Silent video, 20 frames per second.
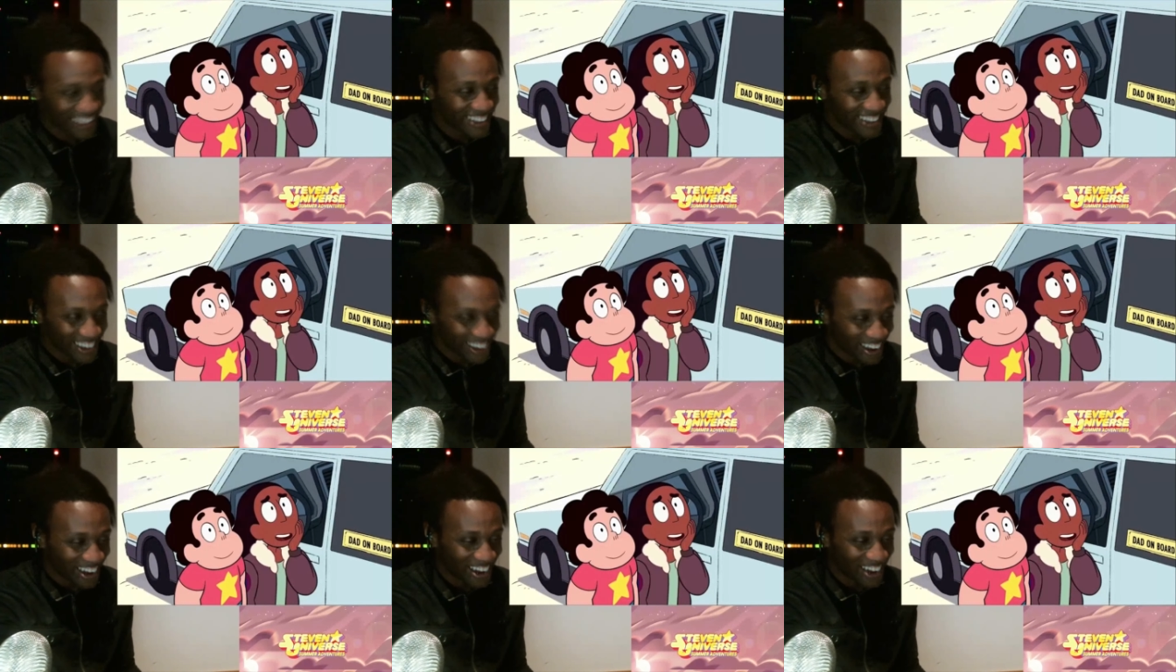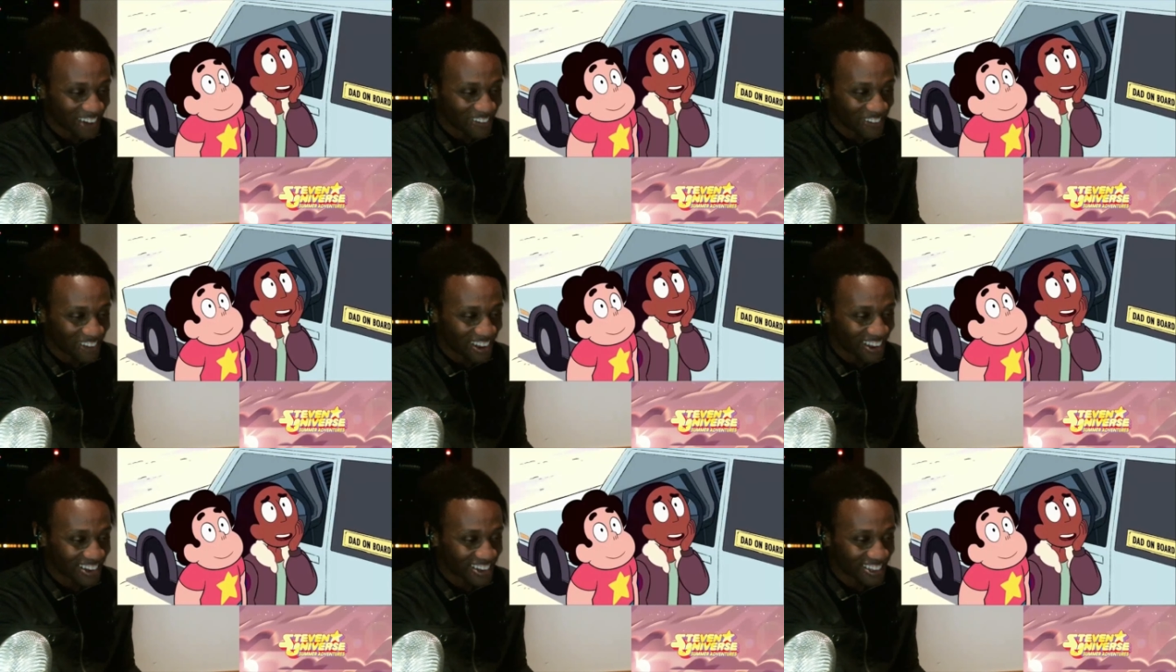Oh
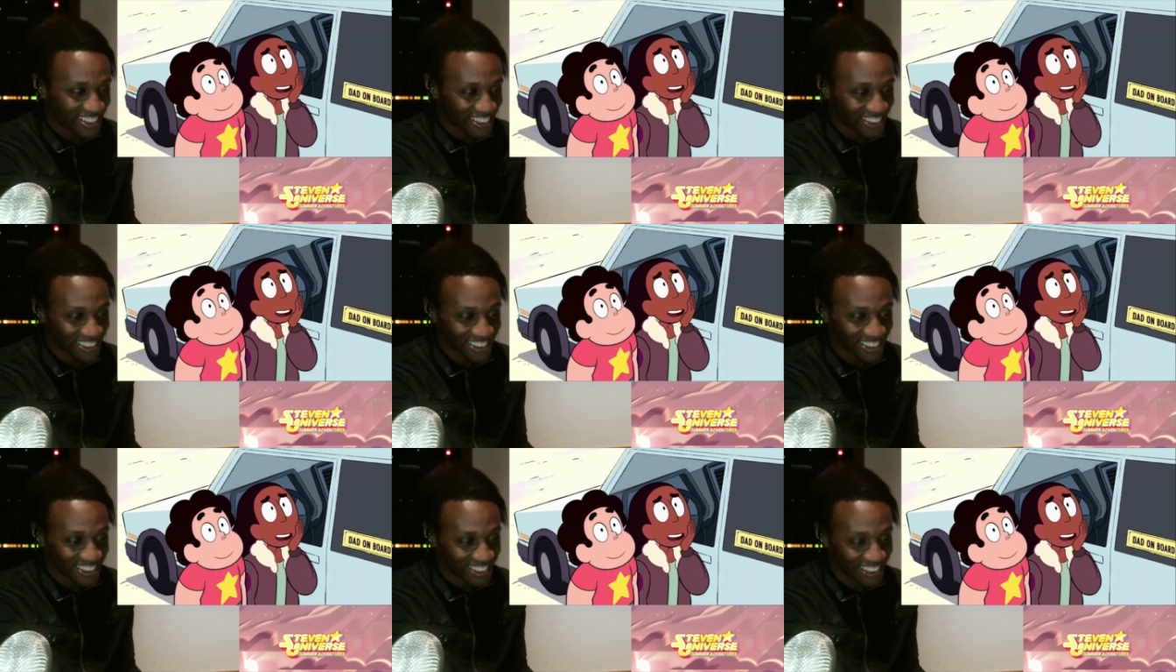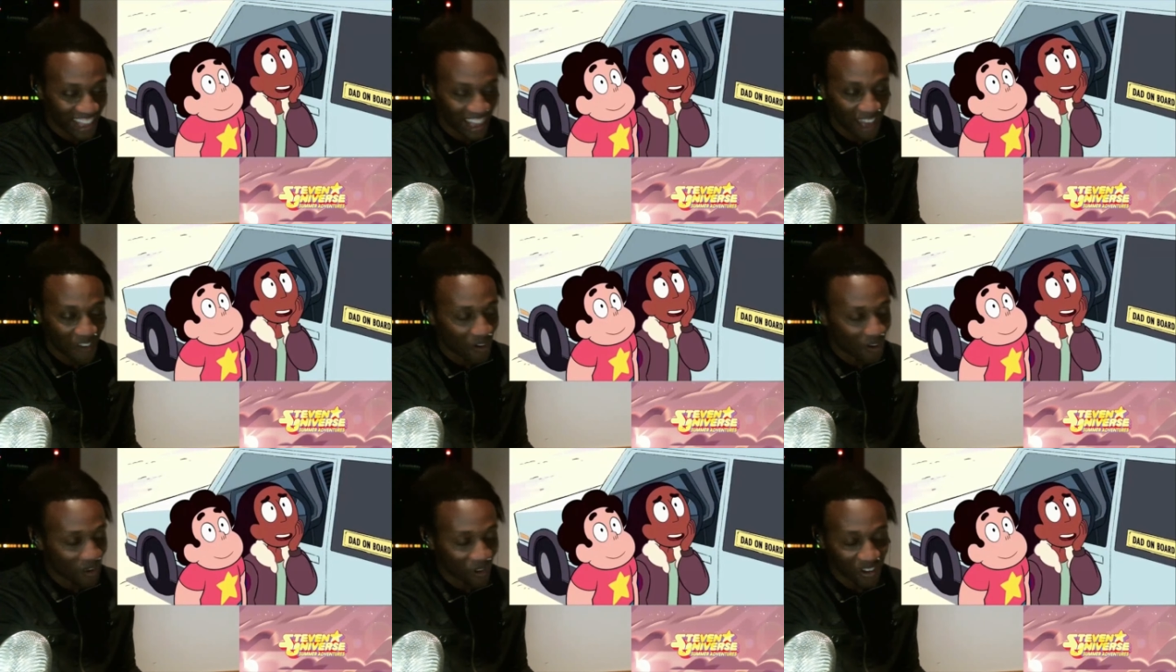man, this I
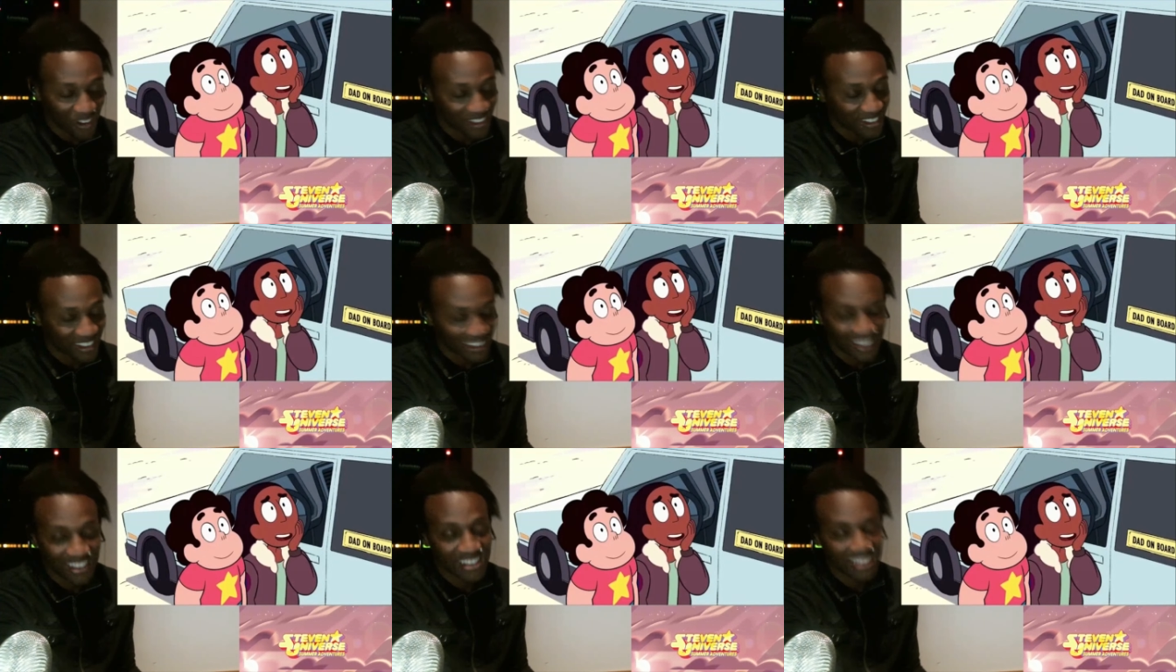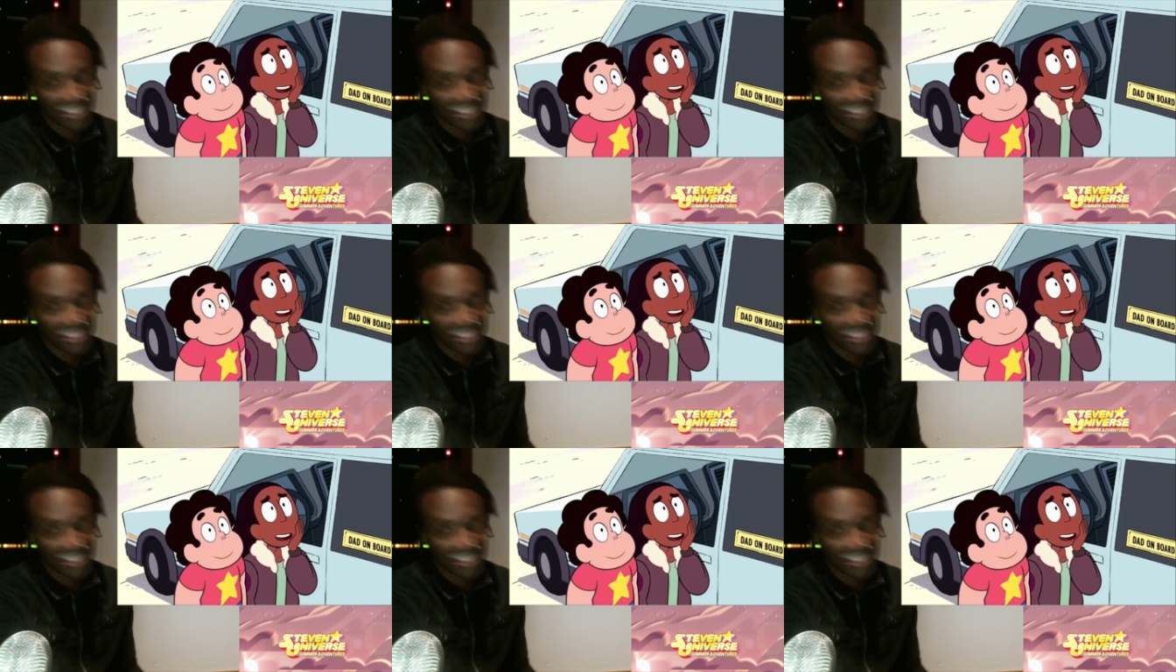will always.